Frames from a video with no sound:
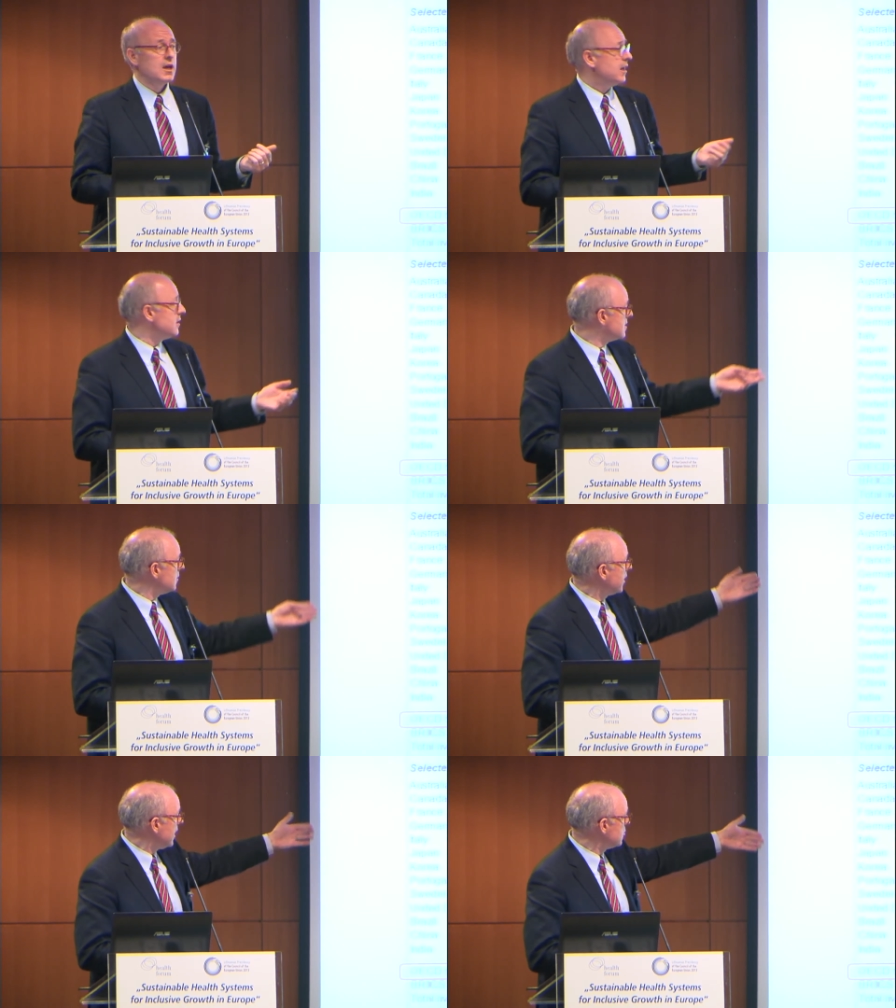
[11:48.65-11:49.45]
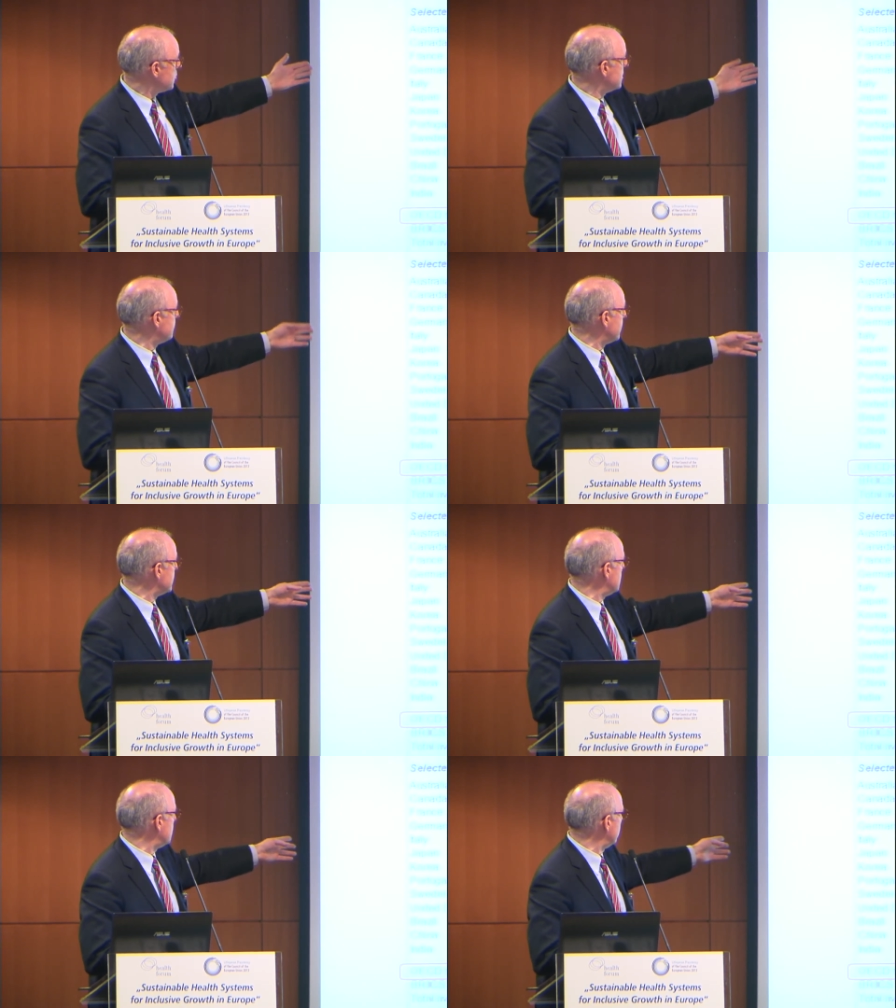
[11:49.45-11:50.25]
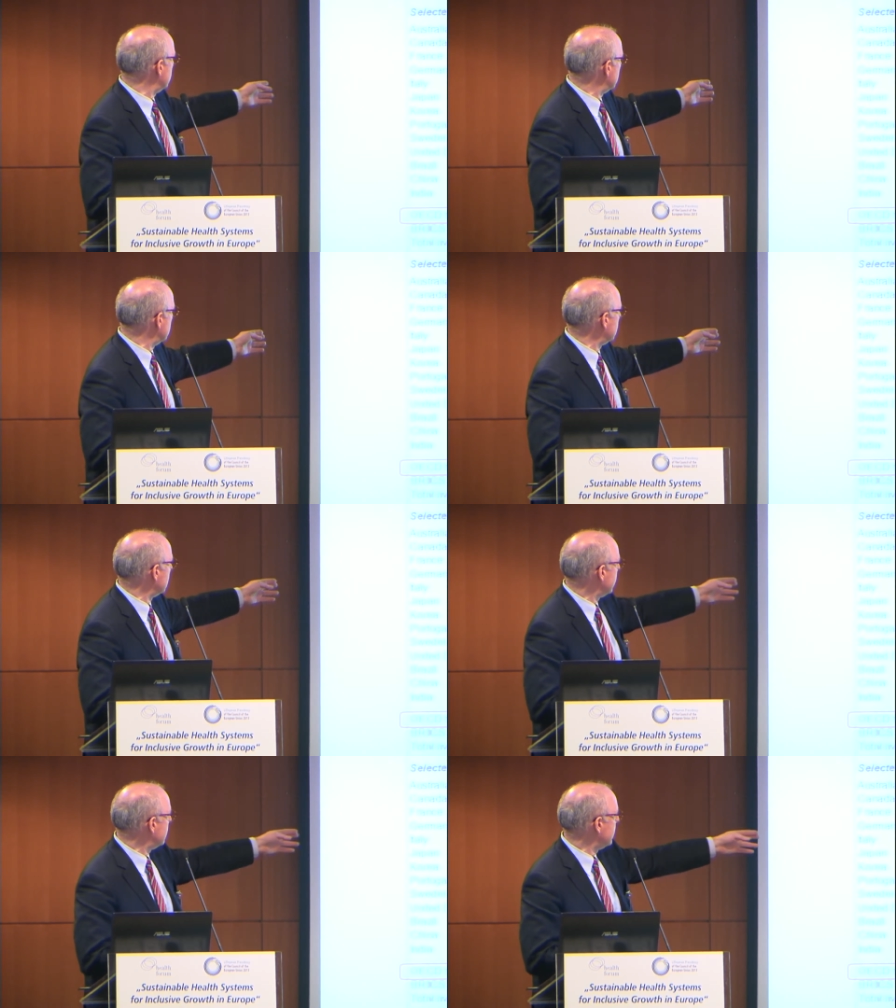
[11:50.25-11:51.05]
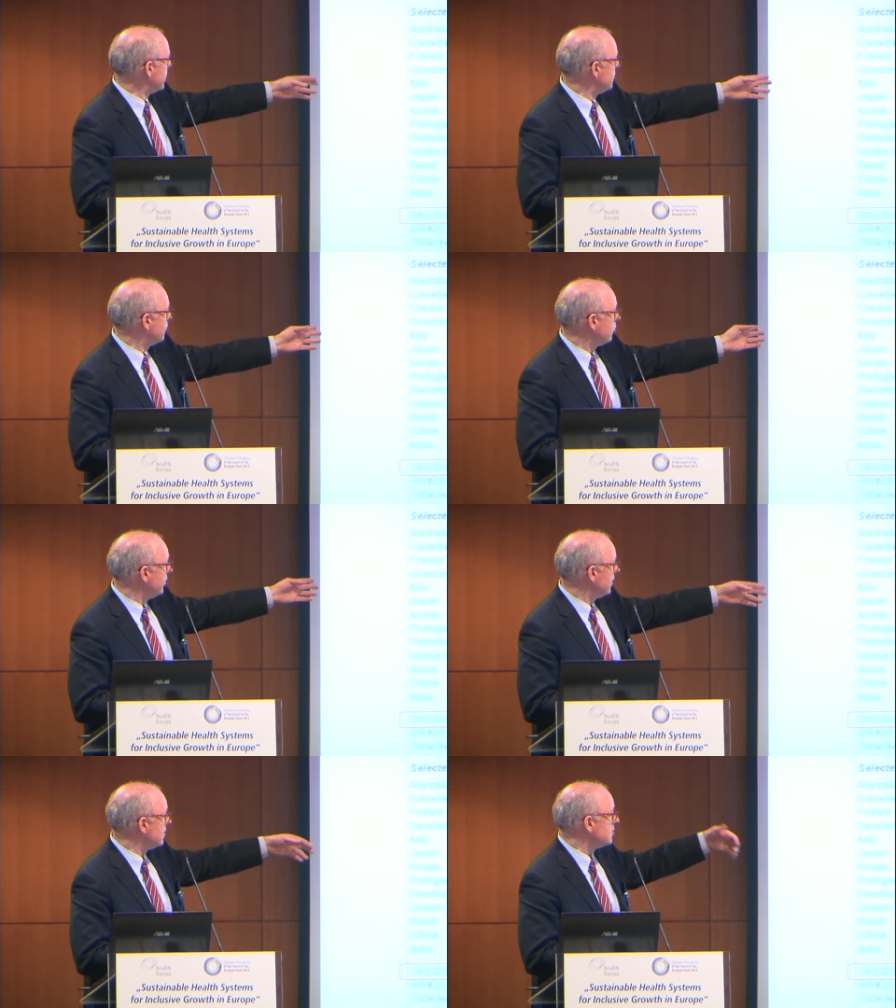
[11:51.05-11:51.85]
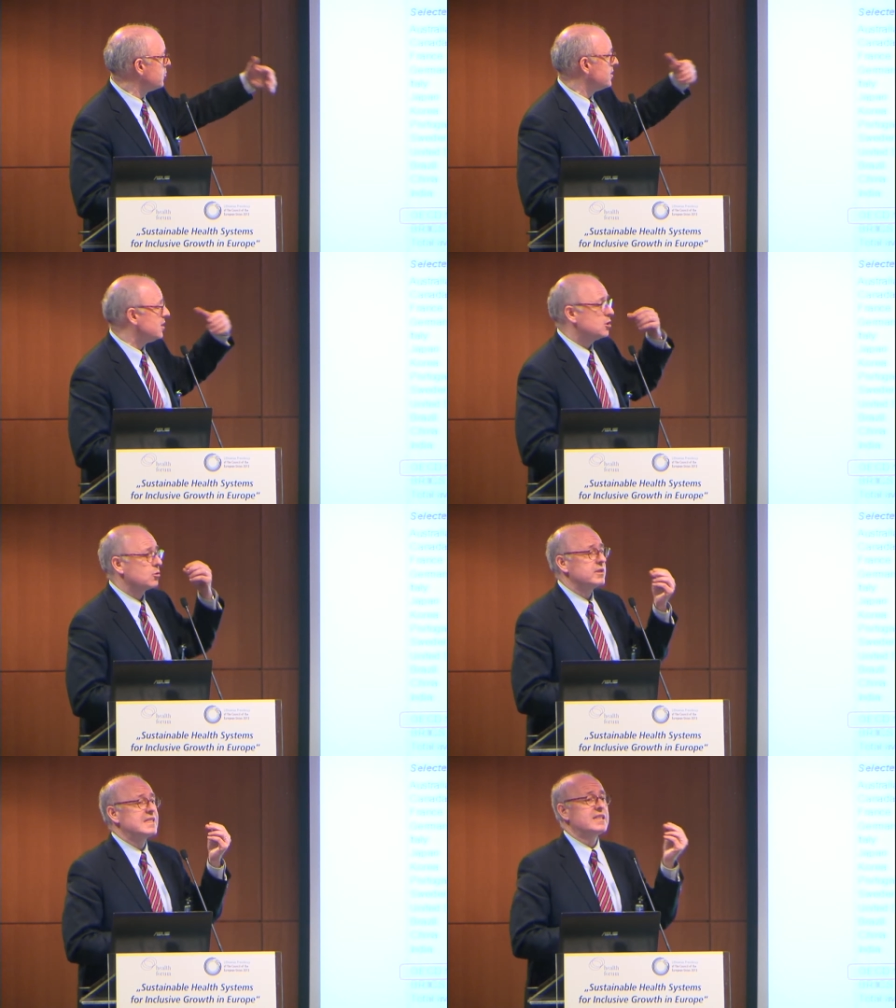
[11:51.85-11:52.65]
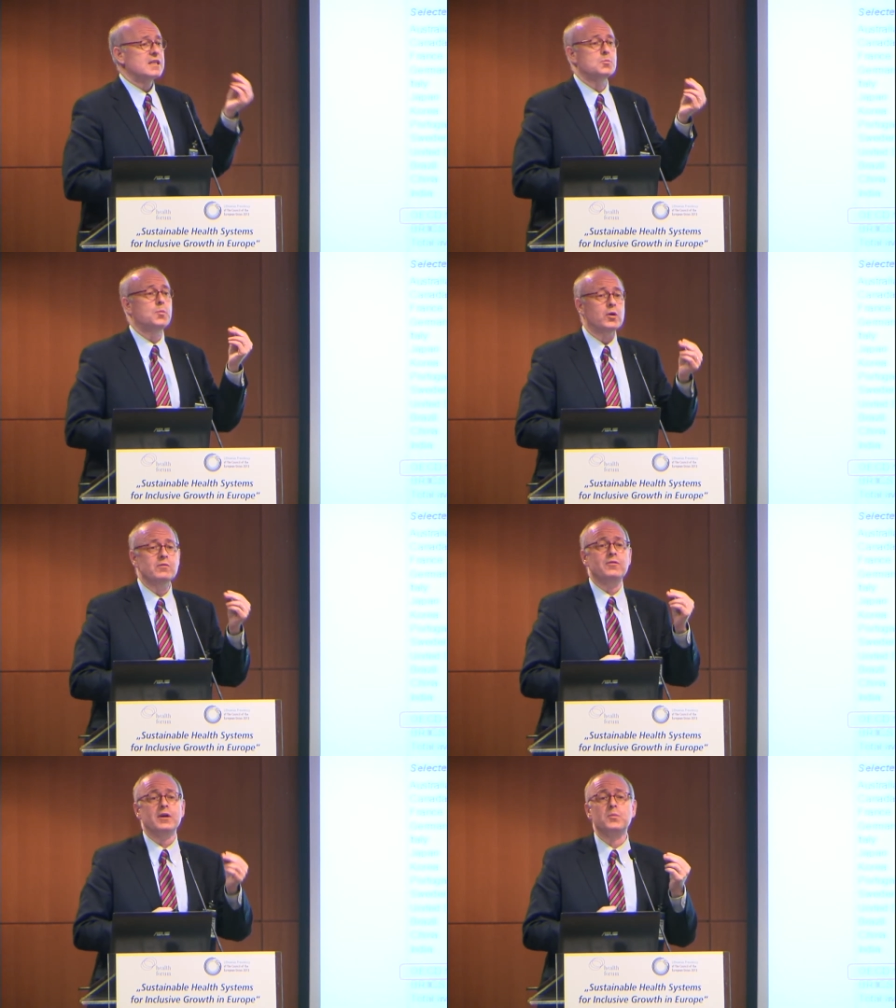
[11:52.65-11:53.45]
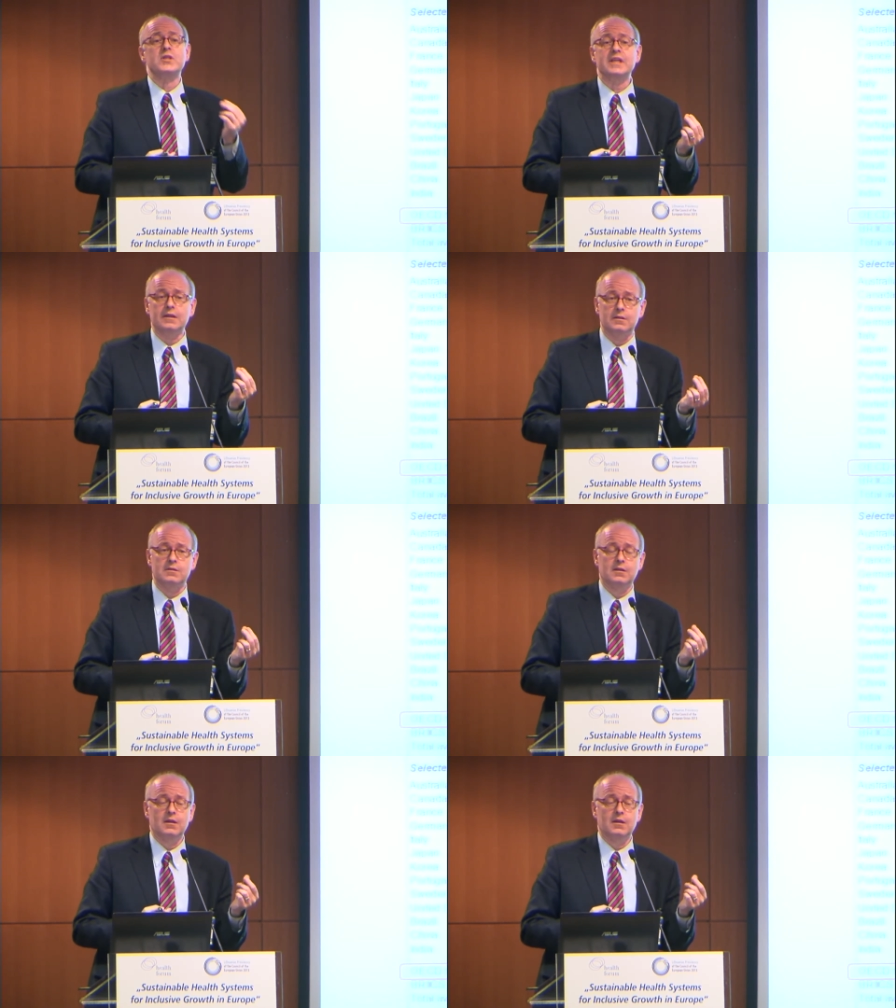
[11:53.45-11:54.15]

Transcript: And in some countries, for example, like in the case of Korea, this residual is 6.5%.